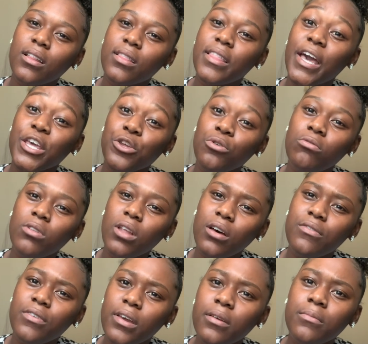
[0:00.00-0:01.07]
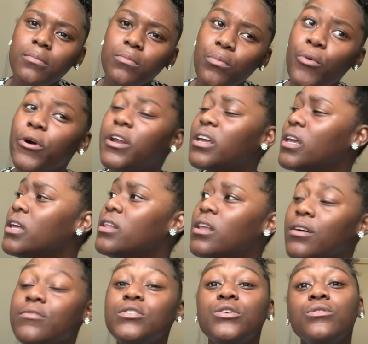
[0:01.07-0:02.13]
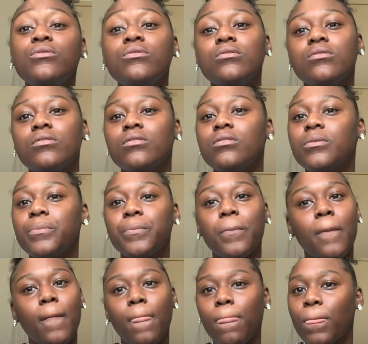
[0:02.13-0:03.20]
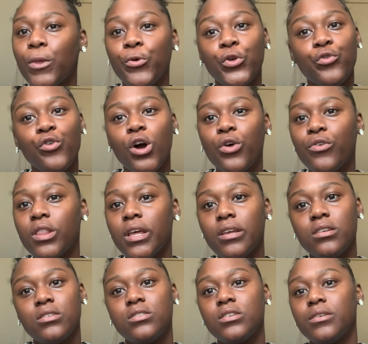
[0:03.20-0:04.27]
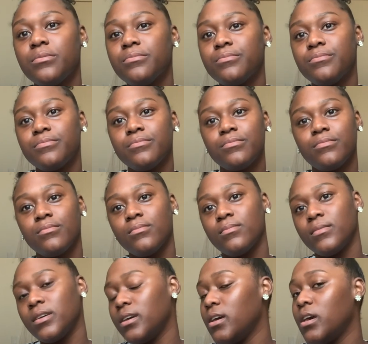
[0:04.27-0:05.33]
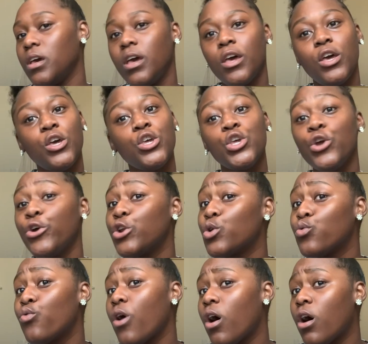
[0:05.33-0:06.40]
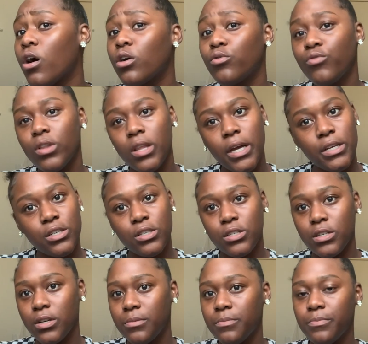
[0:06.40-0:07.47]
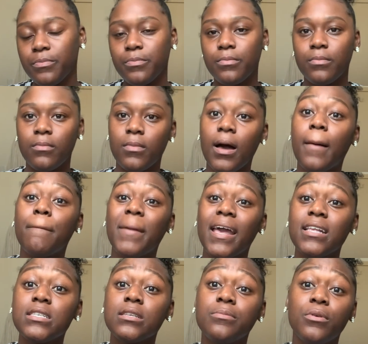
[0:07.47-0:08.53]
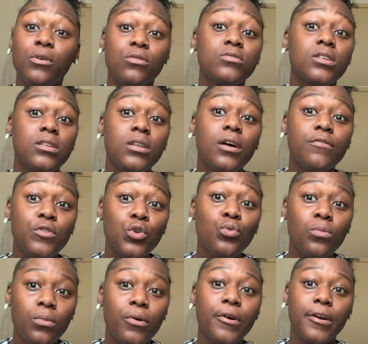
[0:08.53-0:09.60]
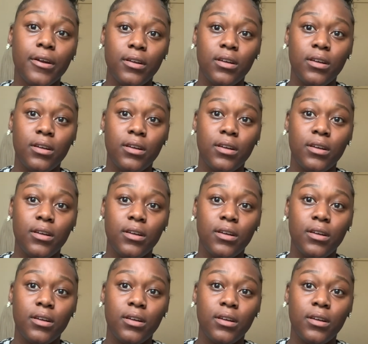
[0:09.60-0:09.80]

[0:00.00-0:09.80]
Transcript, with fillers: that you love him more than he loves you, you're in a wrong relationship. You're in a wrong relationship. A man's supposed to love you more.